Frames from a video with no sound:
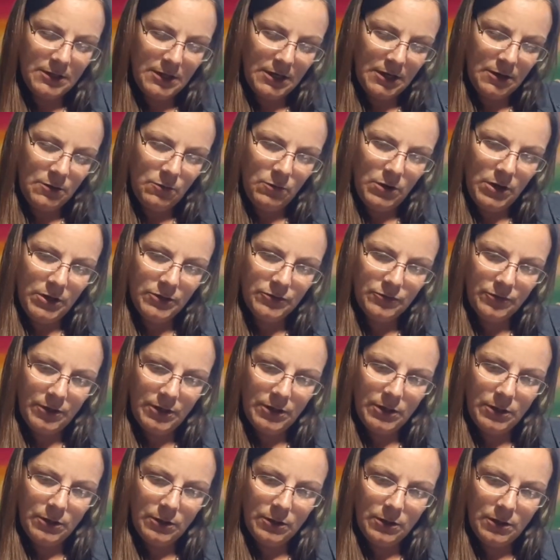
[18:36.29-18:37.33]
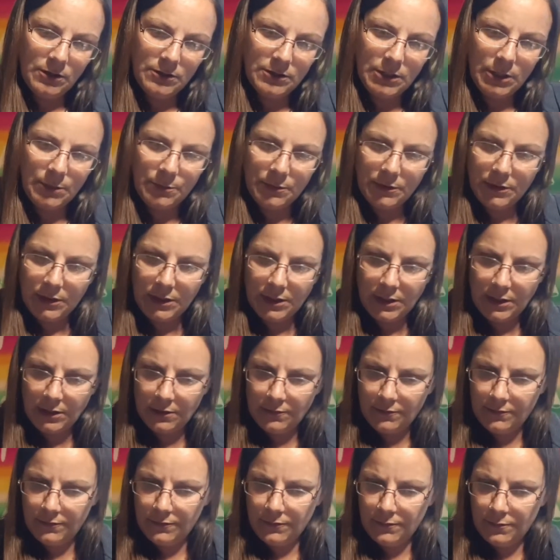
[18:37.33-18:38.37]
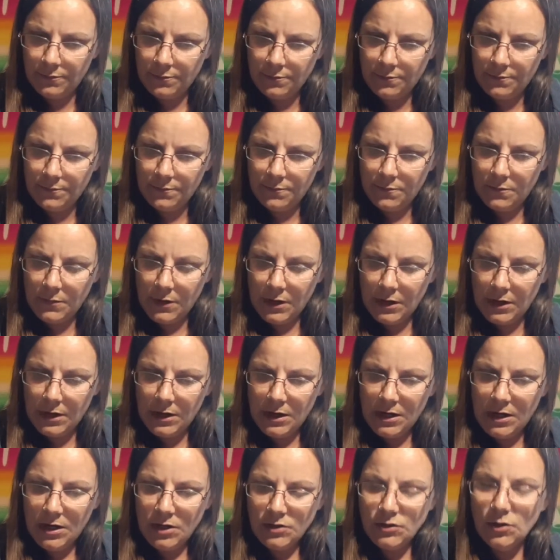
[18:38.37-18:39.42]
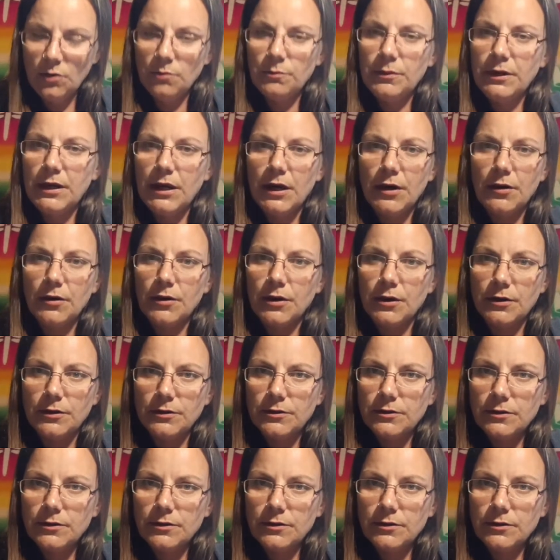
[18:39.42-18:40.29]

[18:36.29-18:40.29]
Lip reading: of Wands right here on top of the King of... Don't be arrogant.